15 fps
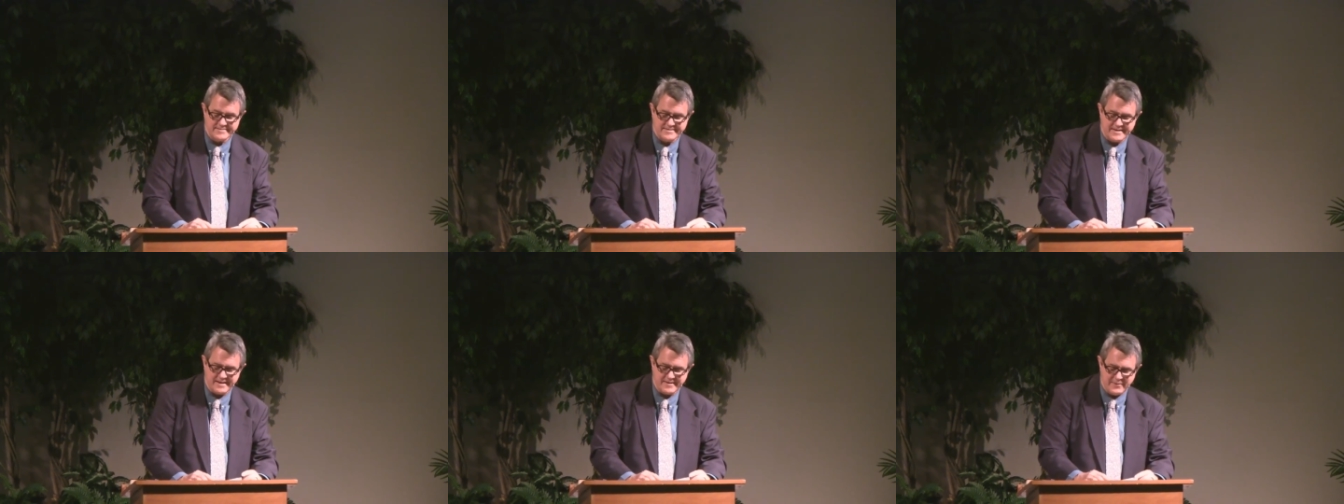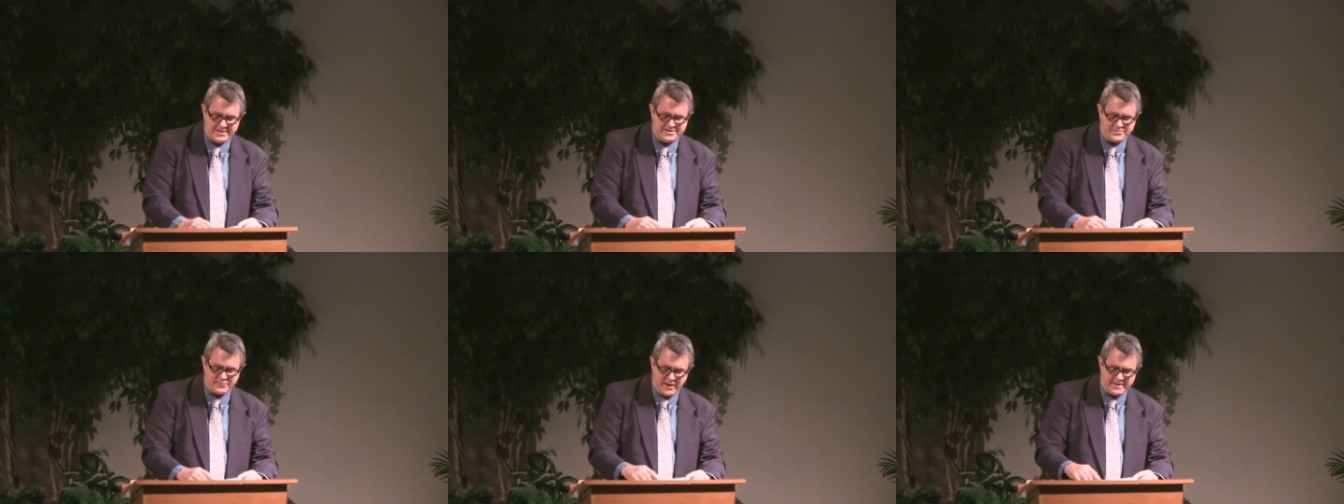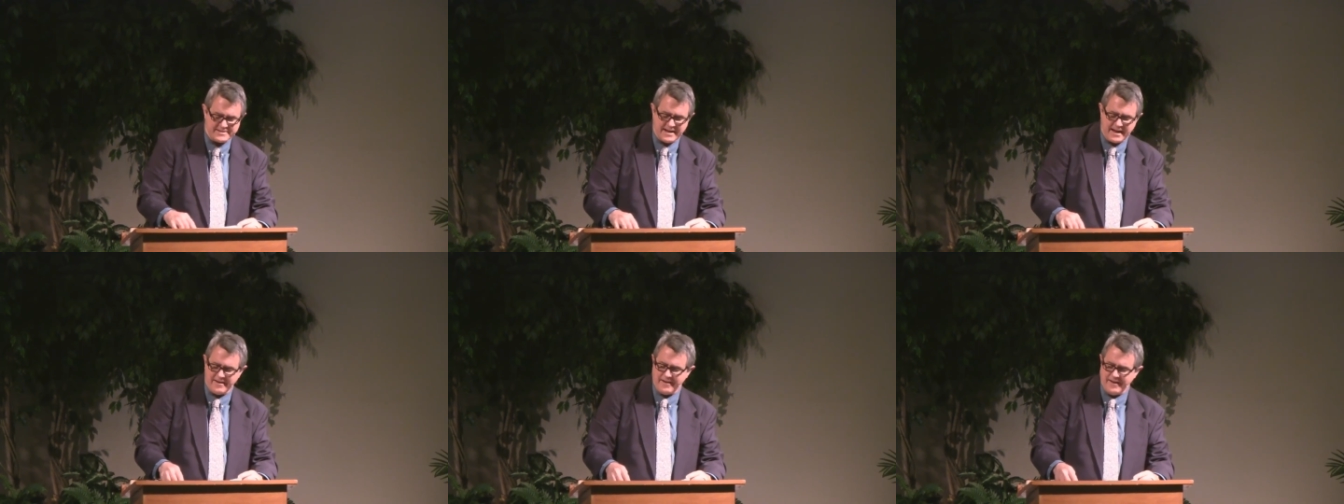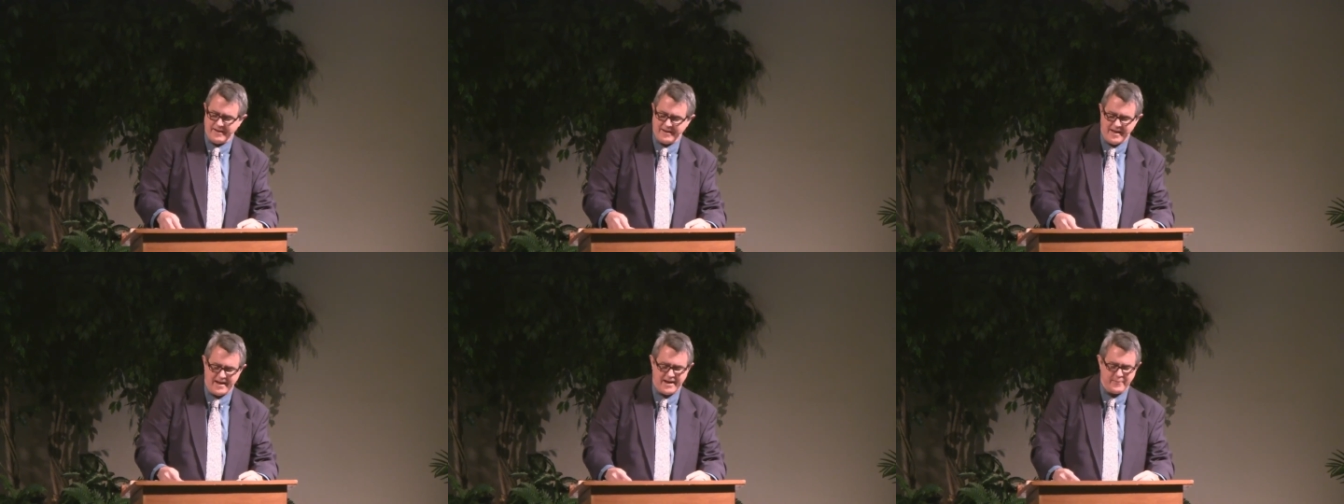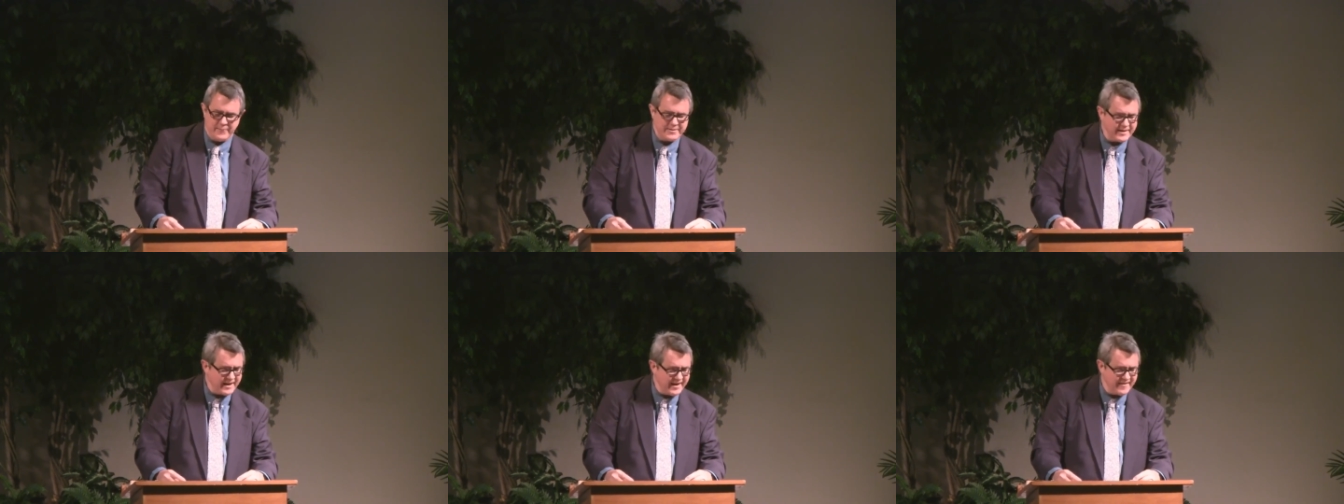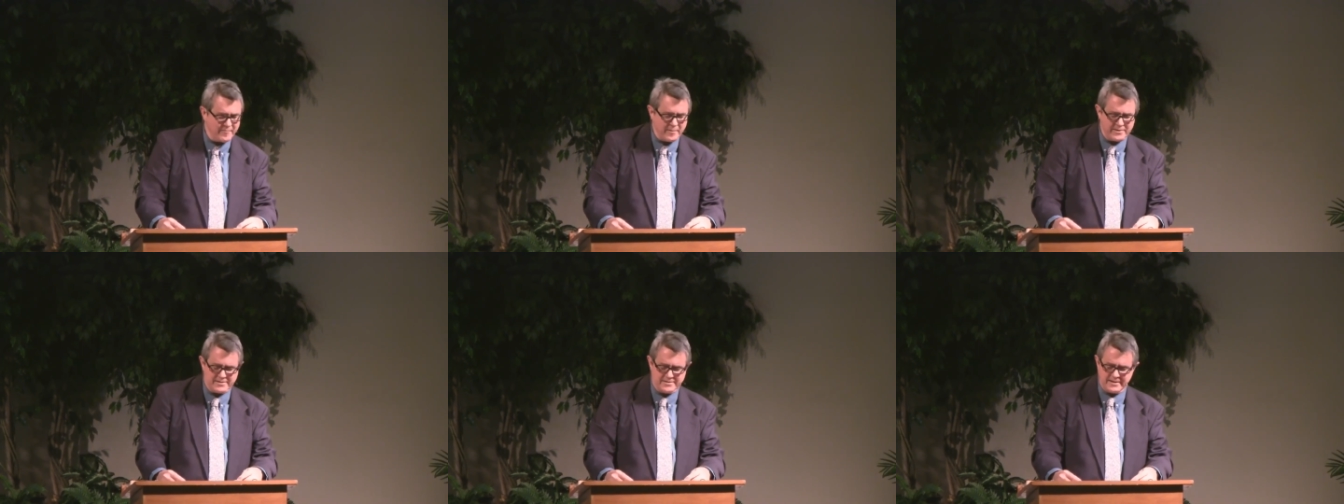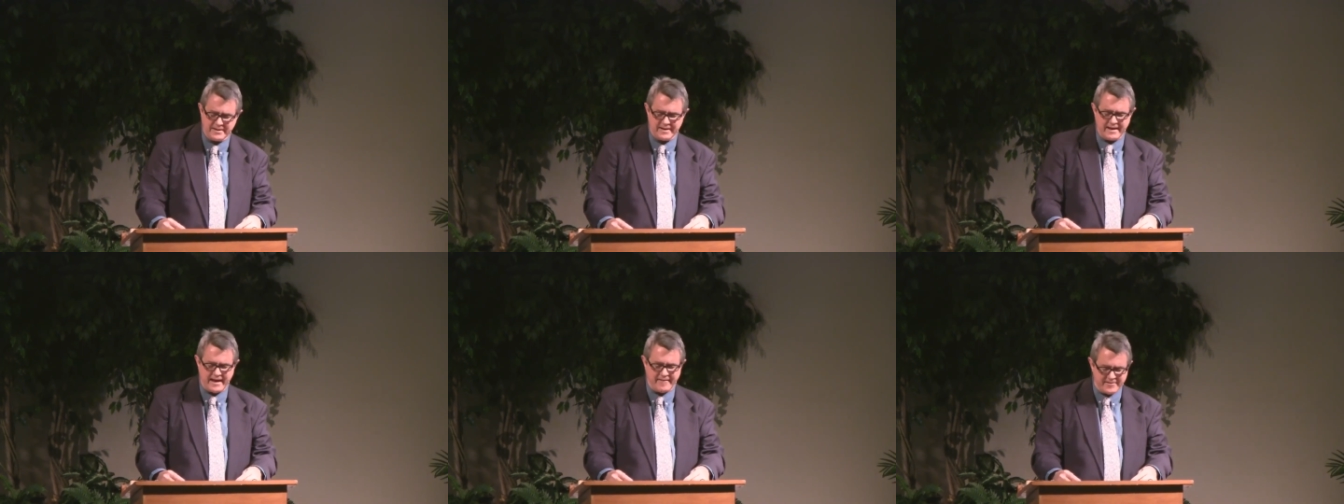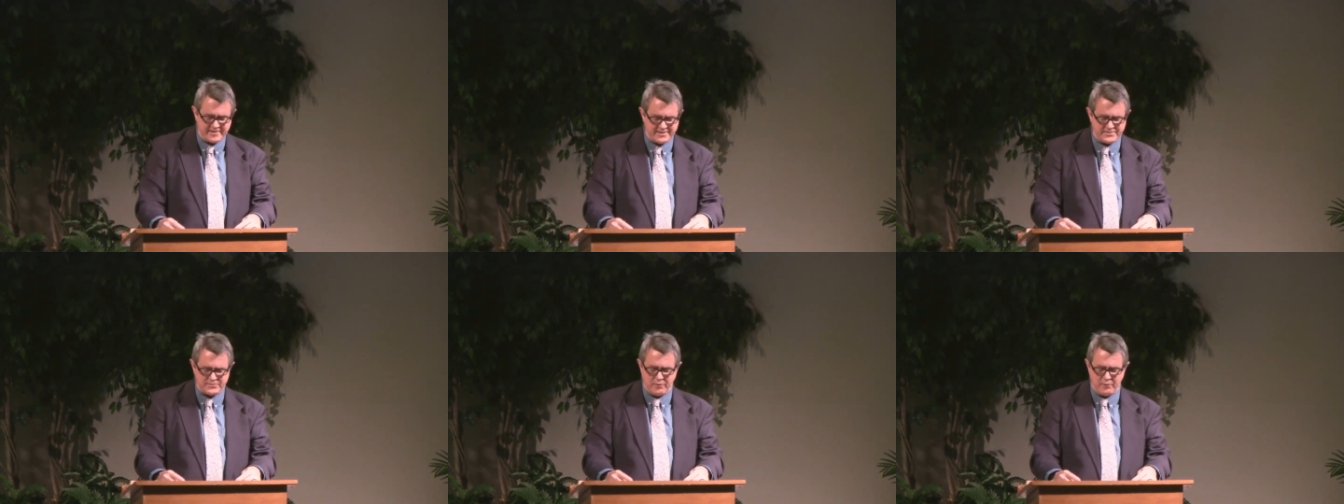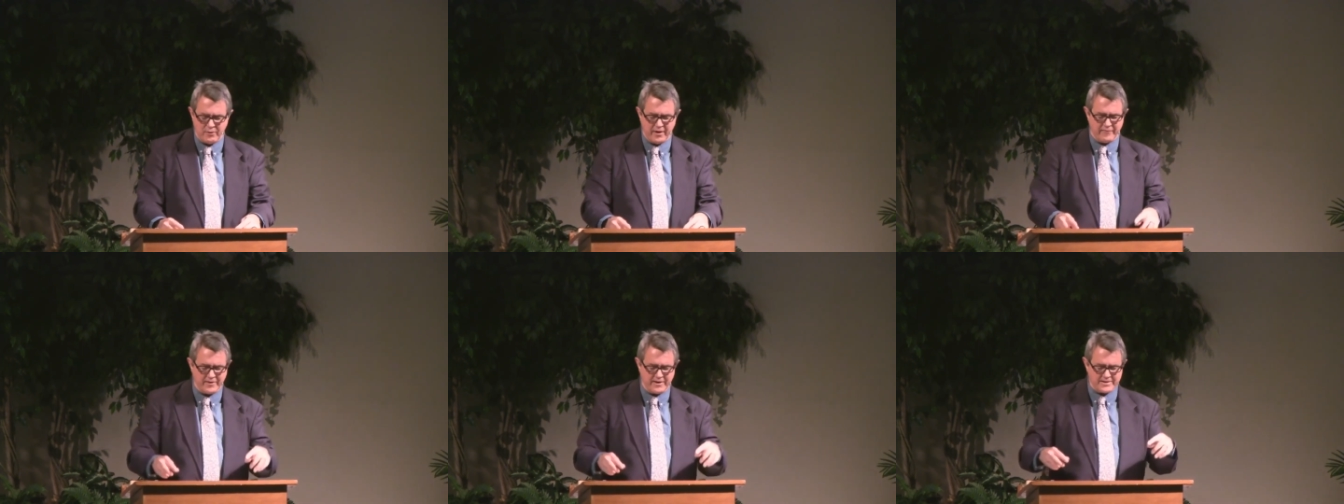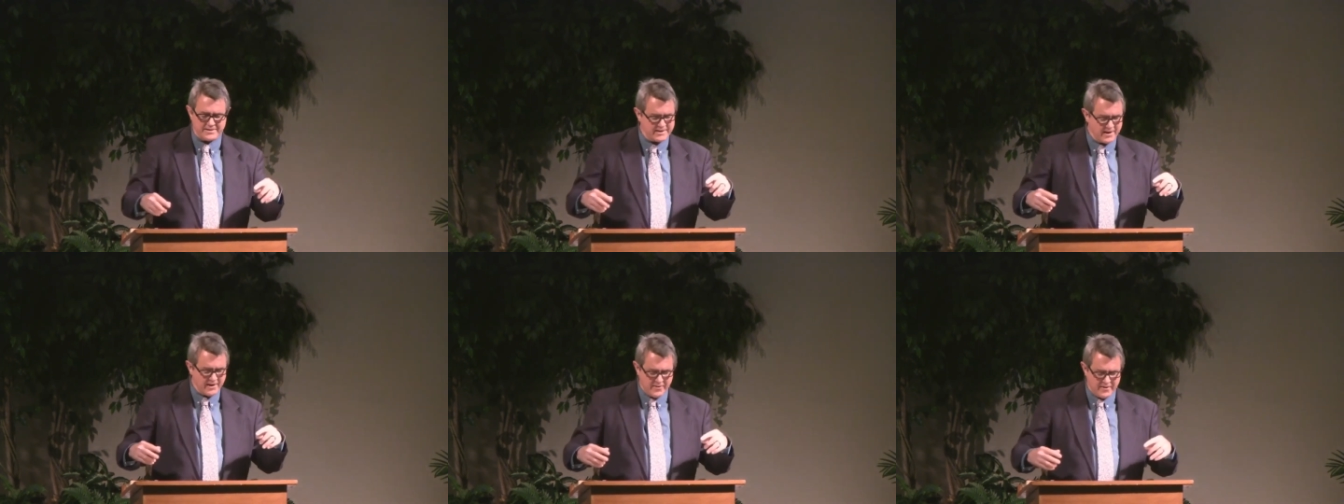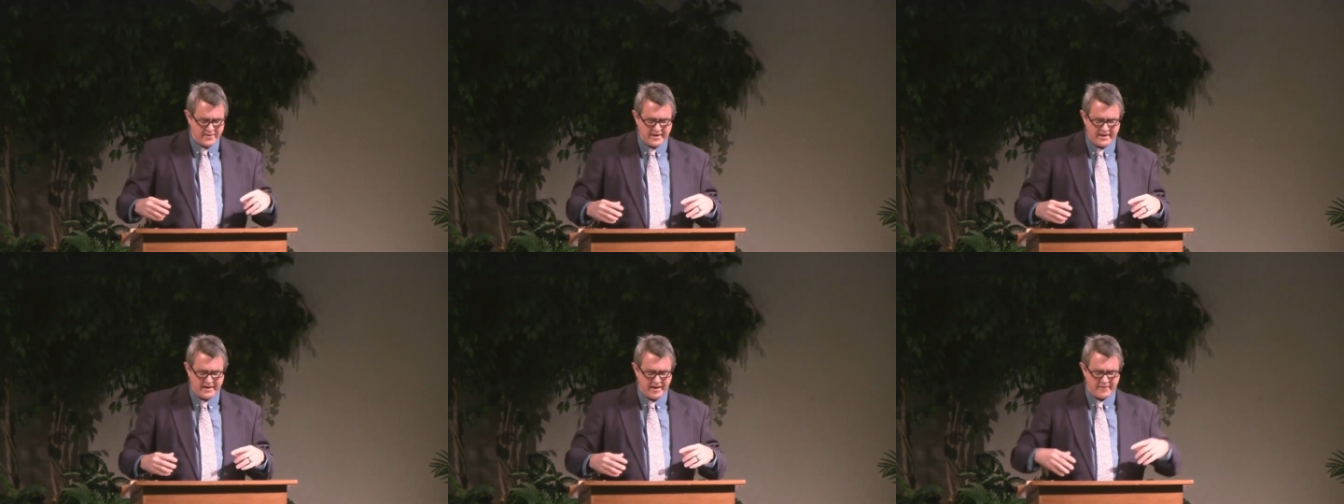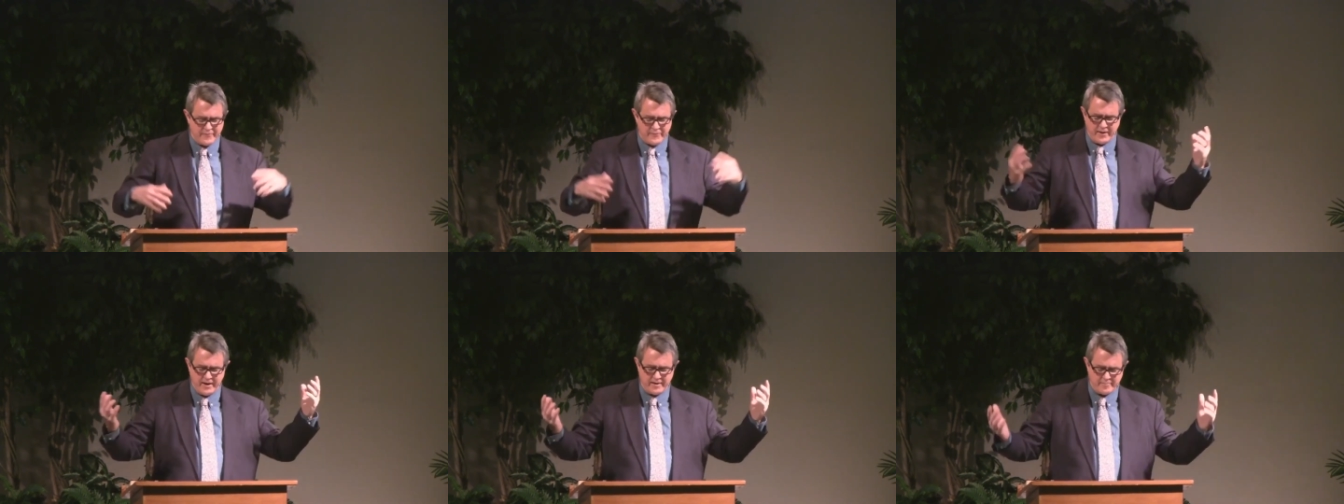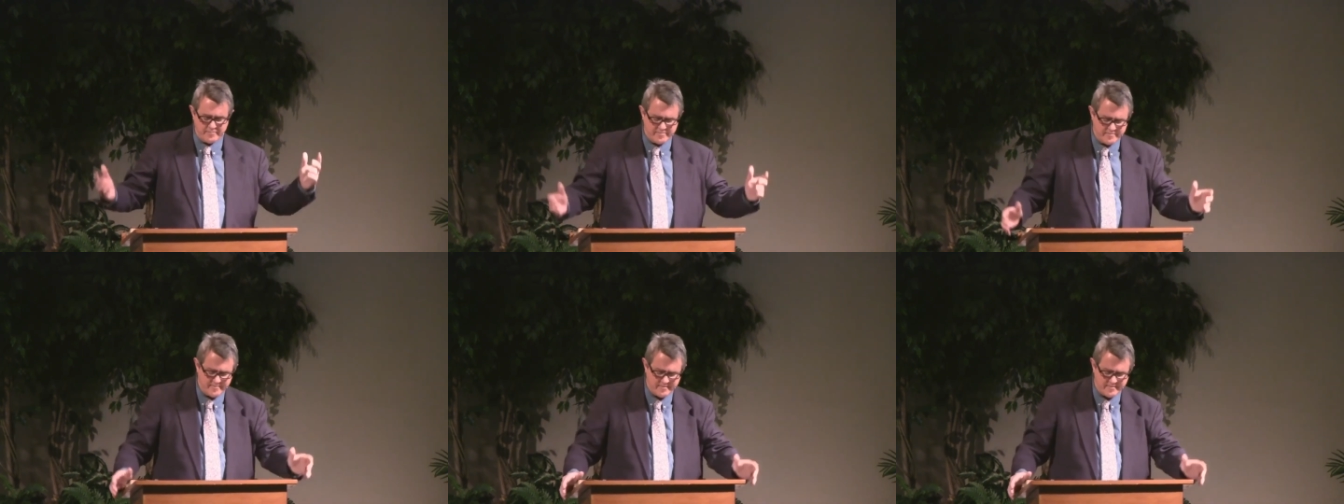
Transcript: And we stress out a lot with the government having control over us and our freedom.